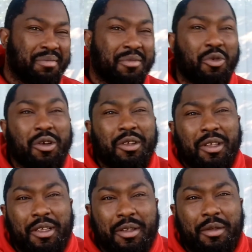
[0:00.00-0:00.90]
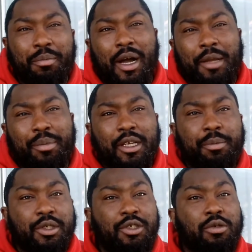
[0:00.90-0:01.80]
Well, it might be the
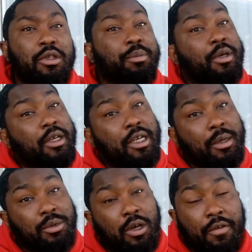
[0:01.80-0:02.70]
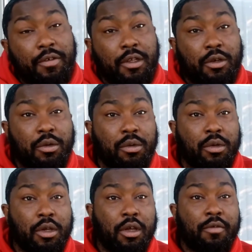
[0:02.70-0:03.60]
patchouli, but it comes off a little
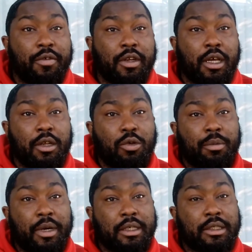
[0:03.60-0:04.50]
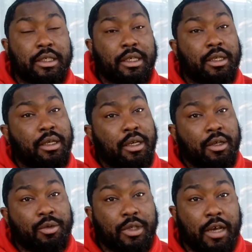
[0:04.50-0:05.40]
vanilla on my skin.
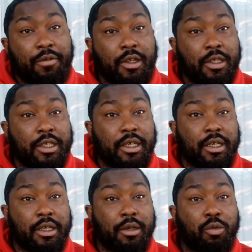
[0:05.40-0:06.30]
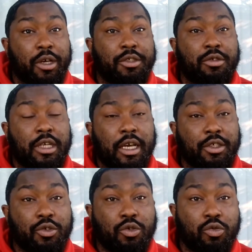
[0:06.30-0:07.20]
Definitely get a
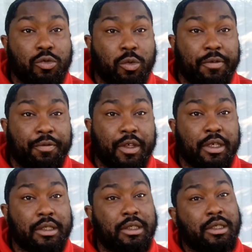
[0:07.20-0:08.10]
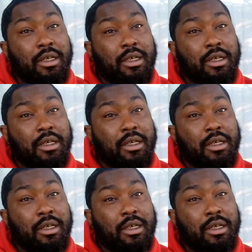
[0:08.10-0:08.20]
westernized oud with this.